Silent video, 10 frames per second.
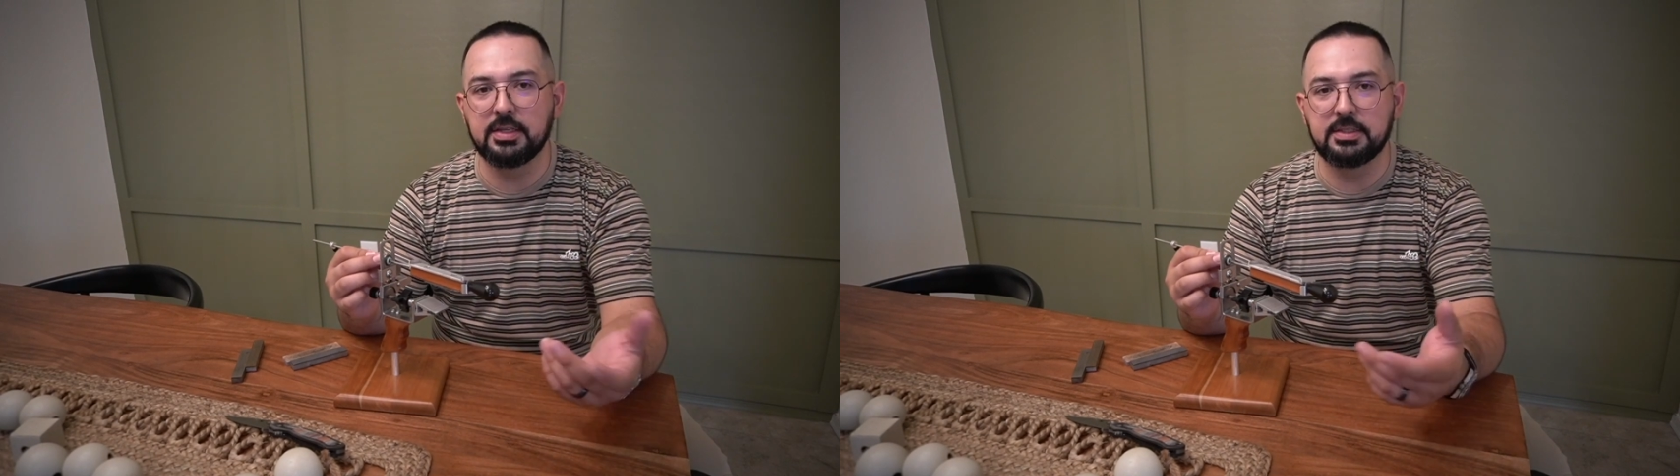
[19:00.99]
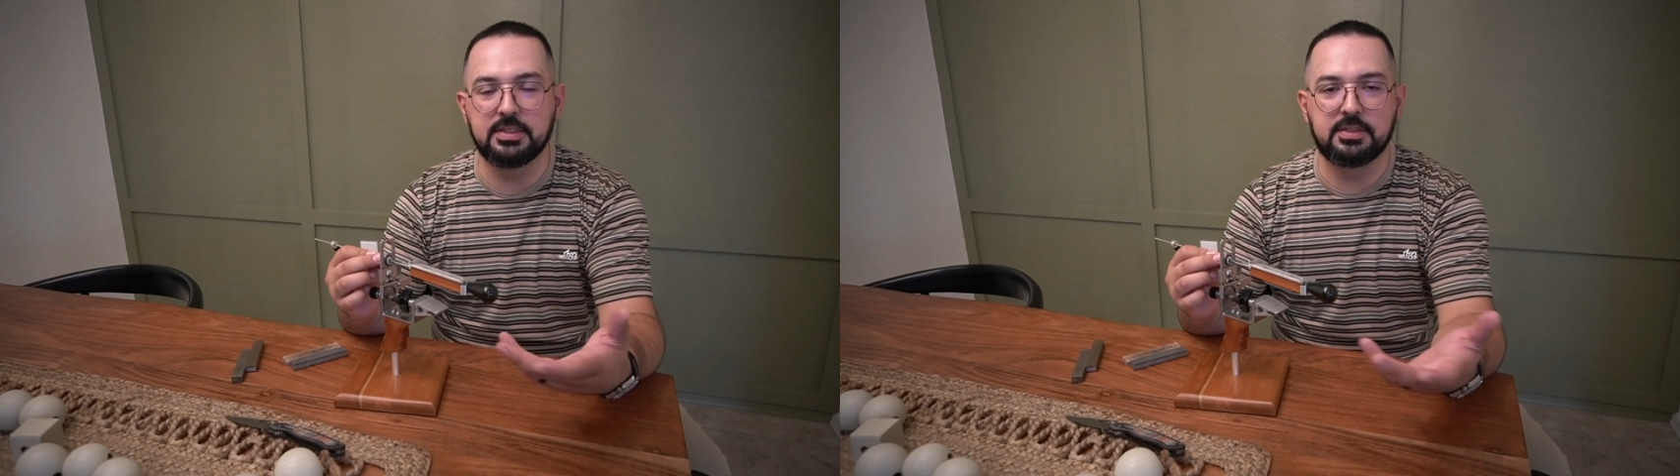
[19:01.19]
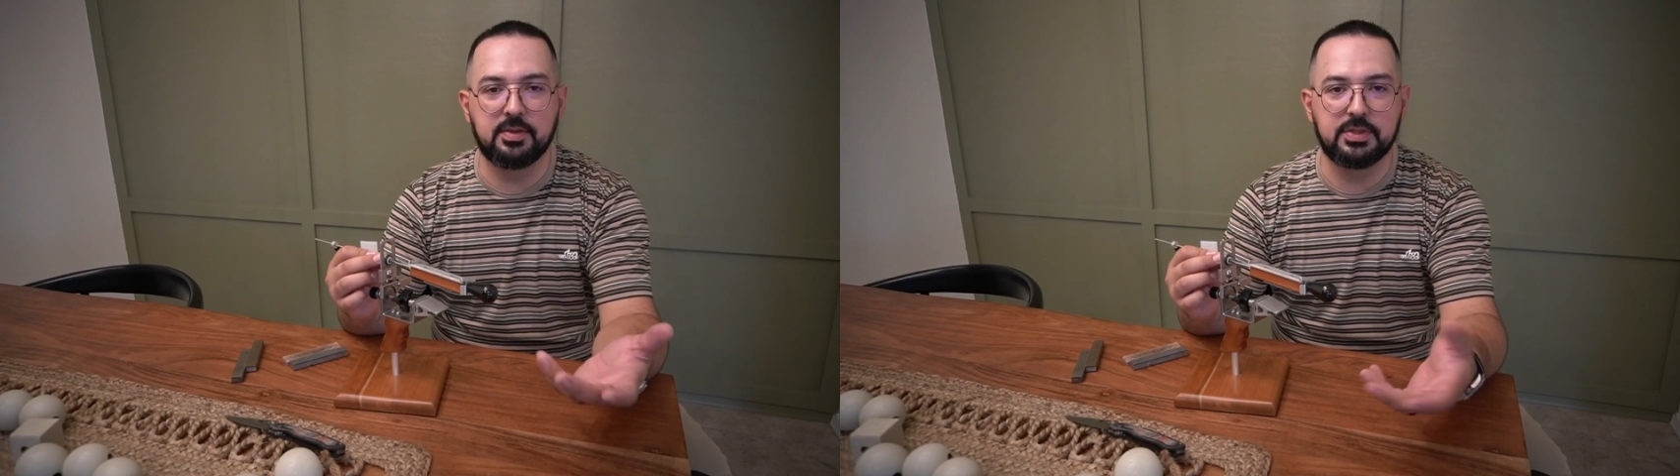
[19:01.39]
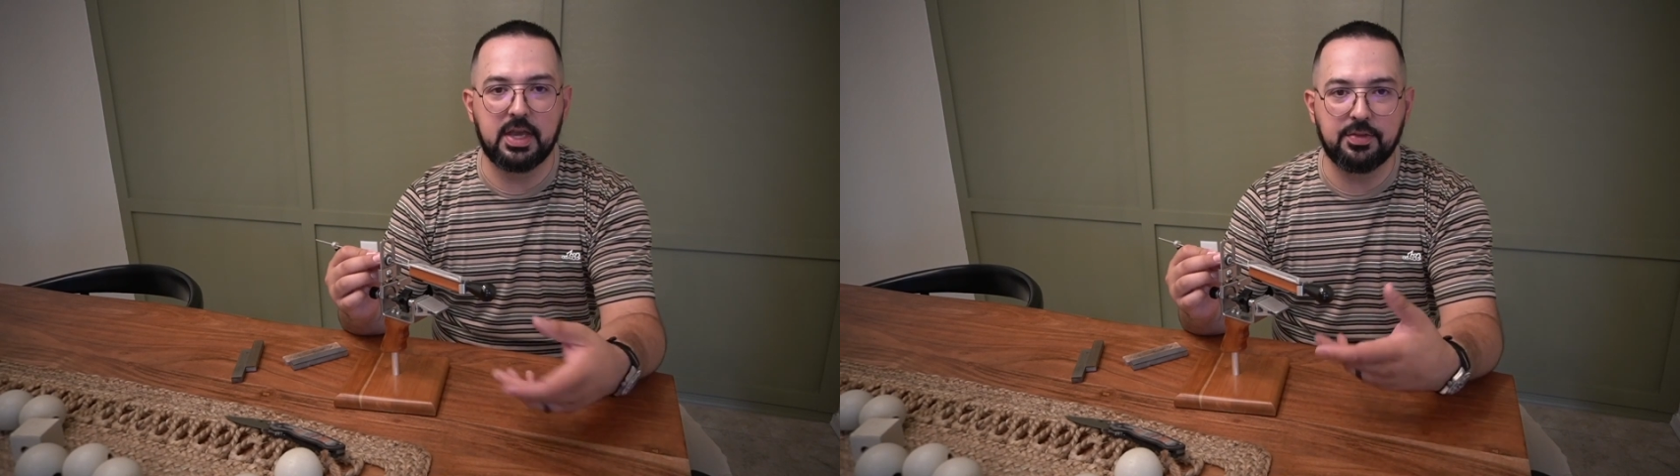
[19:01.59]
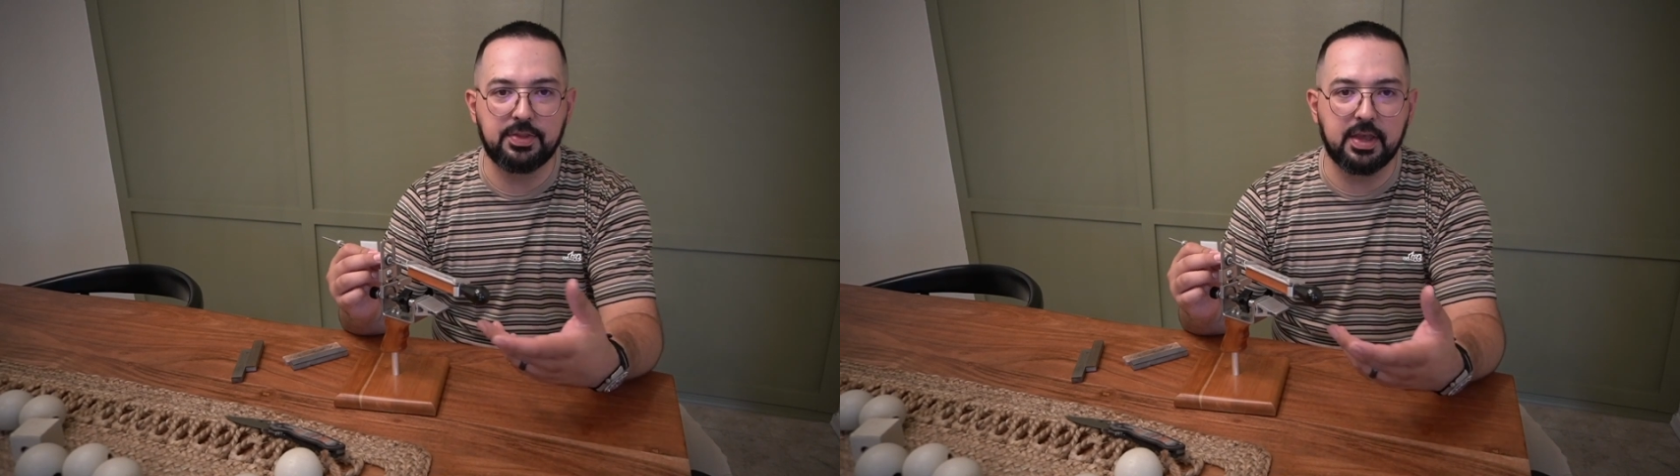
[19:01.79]
systems
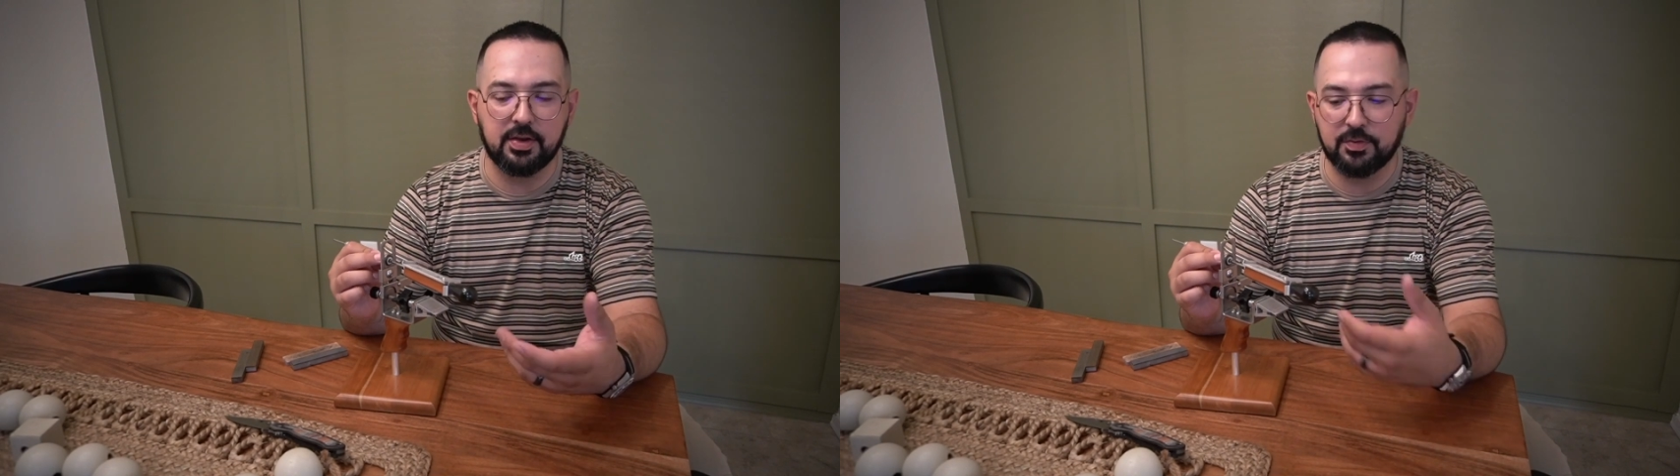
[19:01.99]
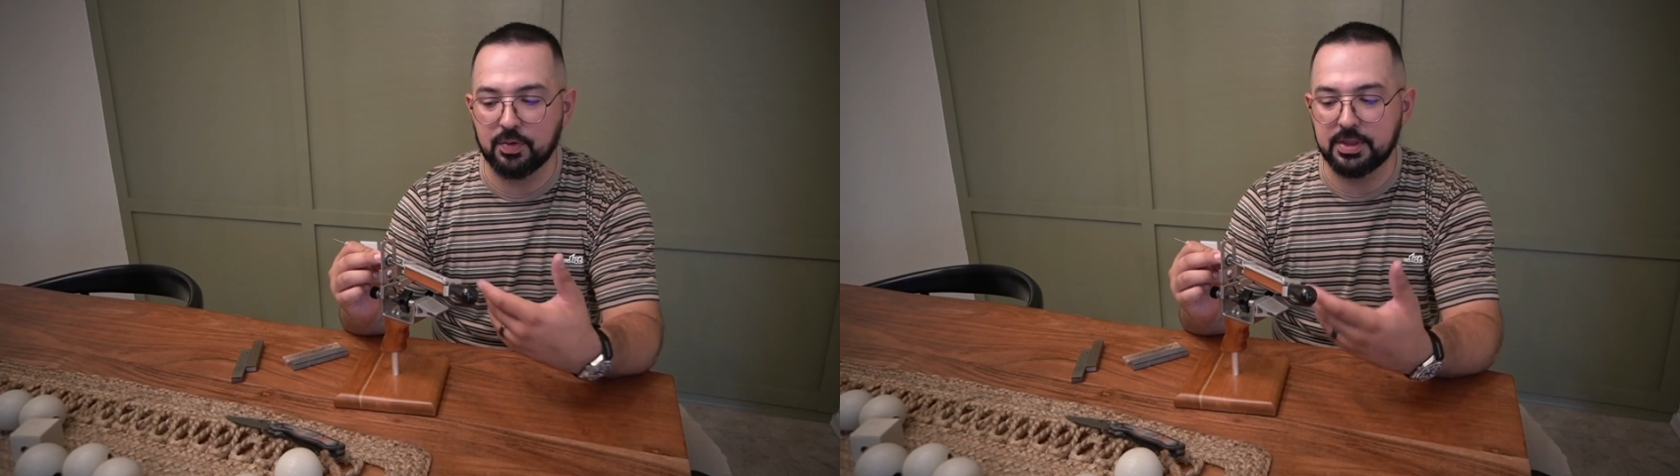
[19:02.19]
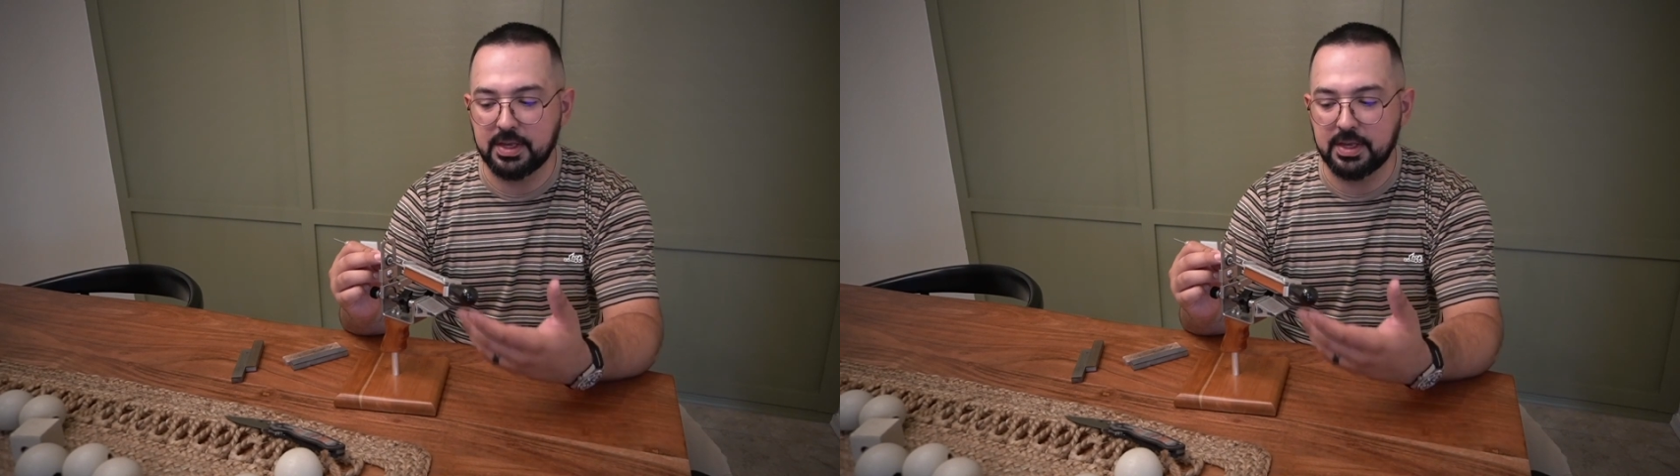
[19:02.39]
out there for the